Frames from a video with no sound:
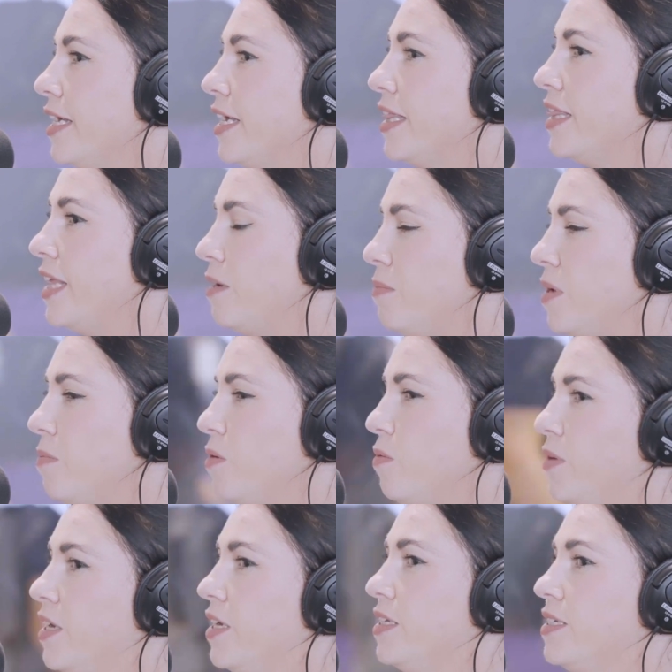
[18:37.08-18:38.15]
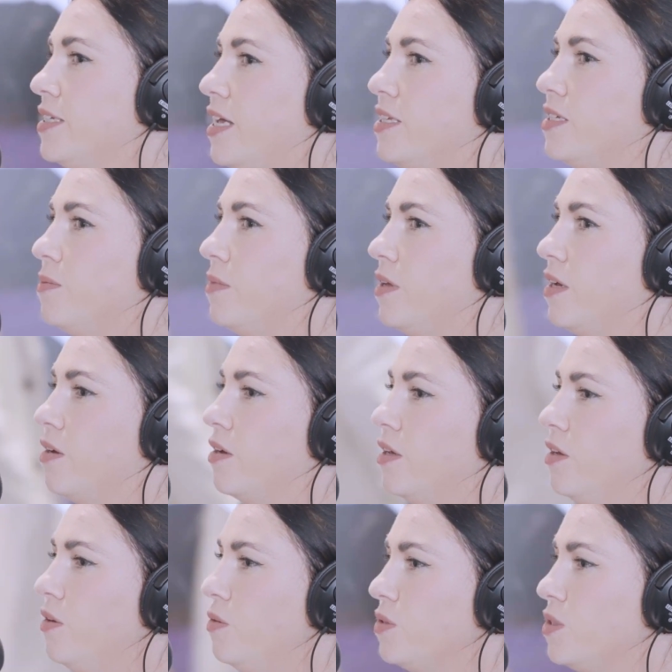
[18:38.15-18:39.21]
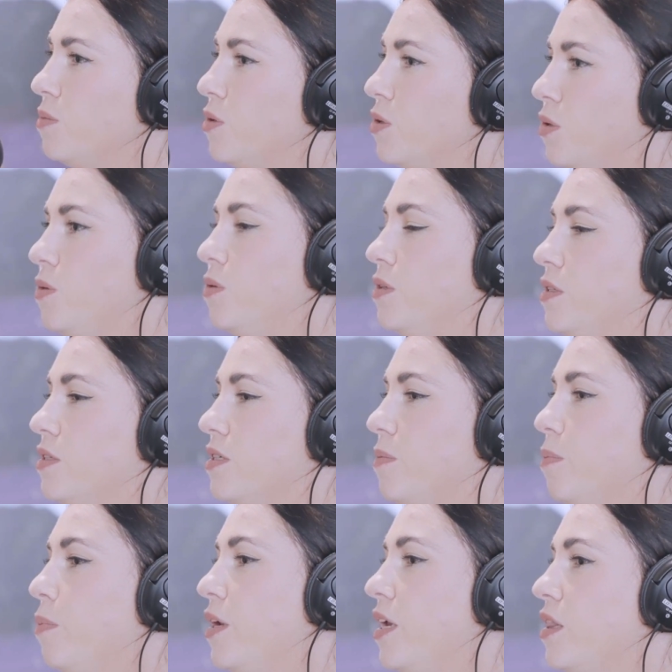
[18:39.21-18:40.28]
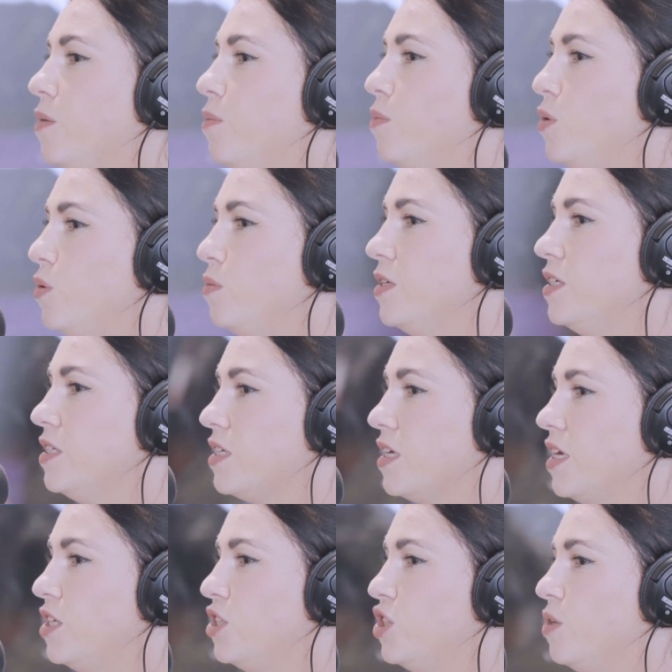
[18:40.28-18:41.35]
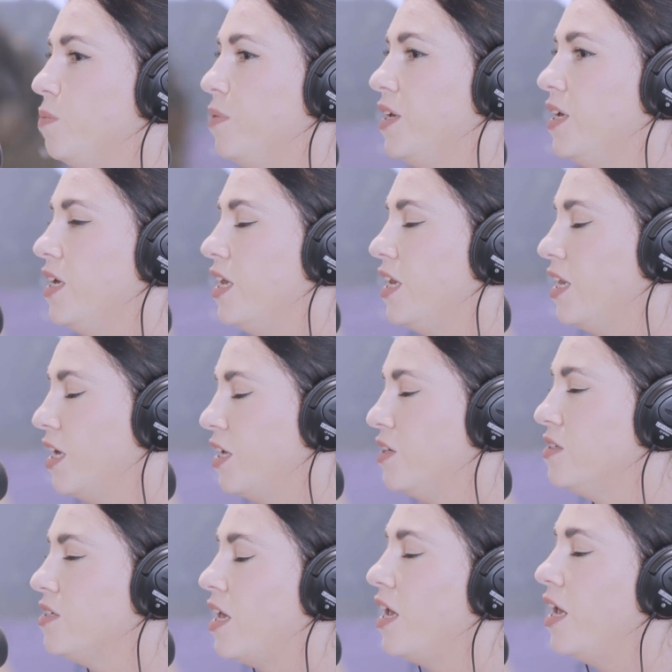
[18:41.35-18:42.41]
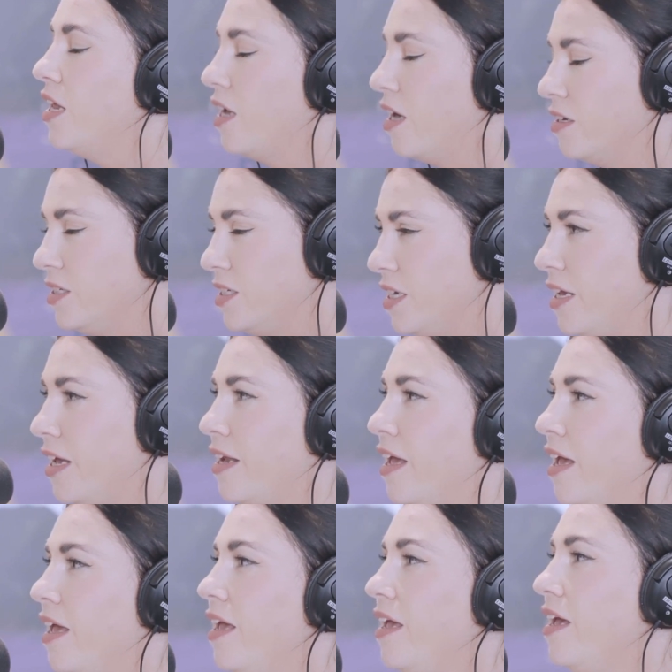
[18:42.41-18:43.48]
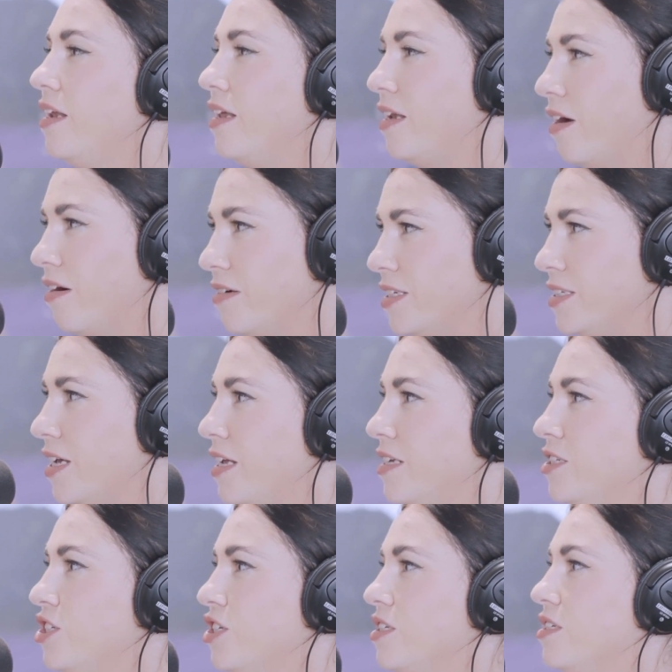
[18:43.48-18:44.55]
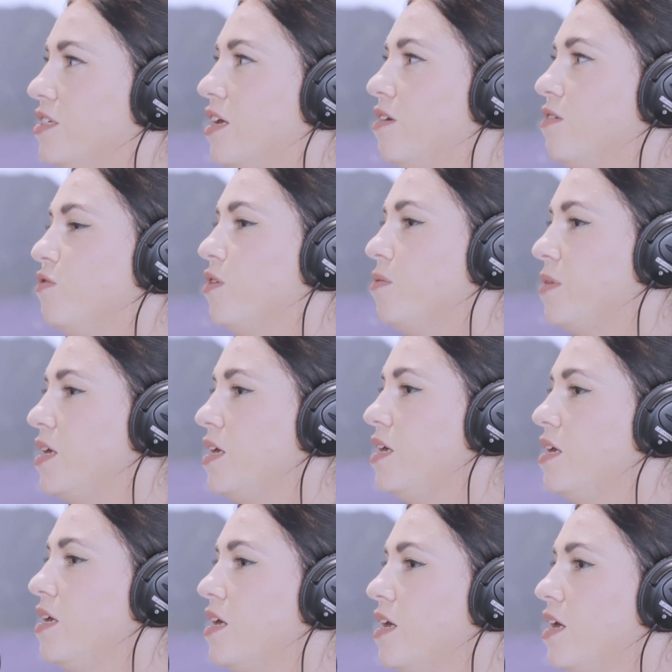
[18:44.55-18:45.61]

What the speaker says: then maybe we can set some some goals. But at the moment, it should be, like you say, in our DNA and in our intentions. And for me,